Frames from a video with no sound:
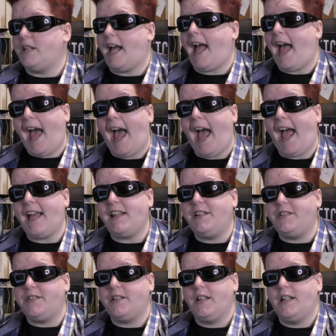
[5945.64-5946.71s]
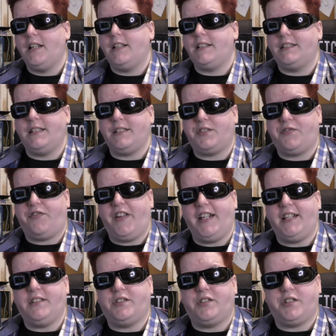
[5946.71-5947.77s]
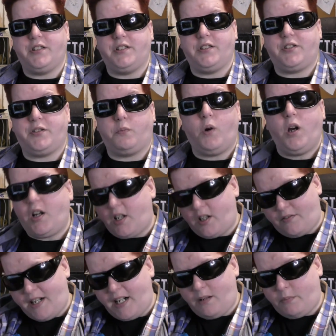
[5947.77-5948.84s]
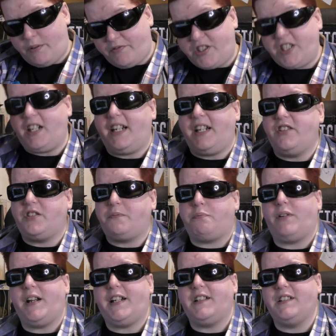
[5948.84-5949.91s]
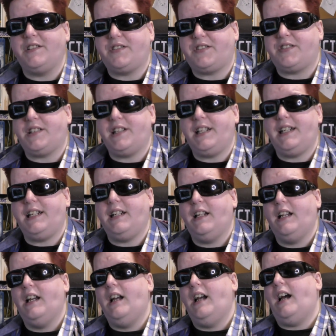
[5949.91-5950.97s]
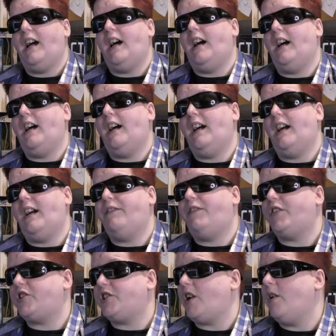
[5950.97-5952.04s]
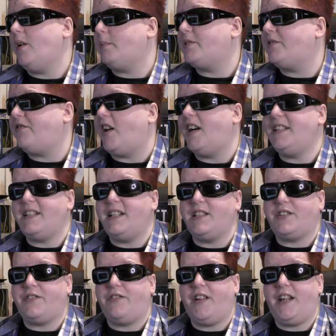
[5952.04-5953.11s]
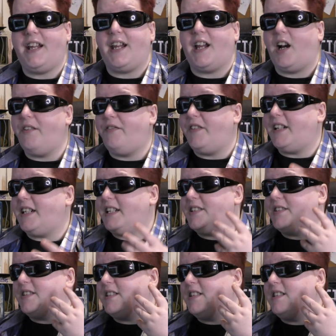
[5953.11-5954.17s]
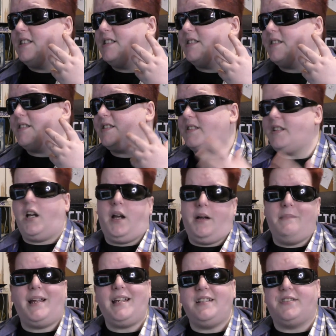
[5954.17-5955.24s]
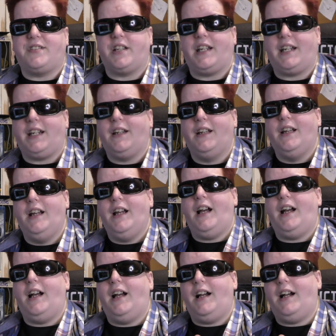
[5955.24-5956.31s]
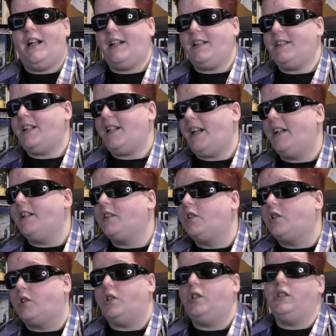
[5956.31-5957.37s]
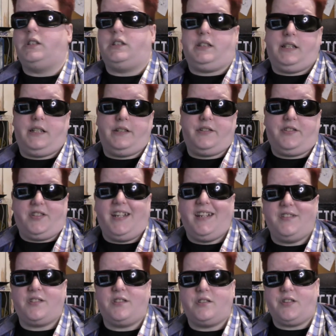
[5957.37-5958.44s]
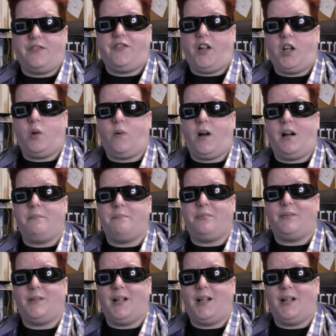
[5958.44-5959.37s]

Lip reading: had this thing to work around with Gillian's pregnancy, and for a show that was finding its feet, I think this is amazing, and a good season to follow up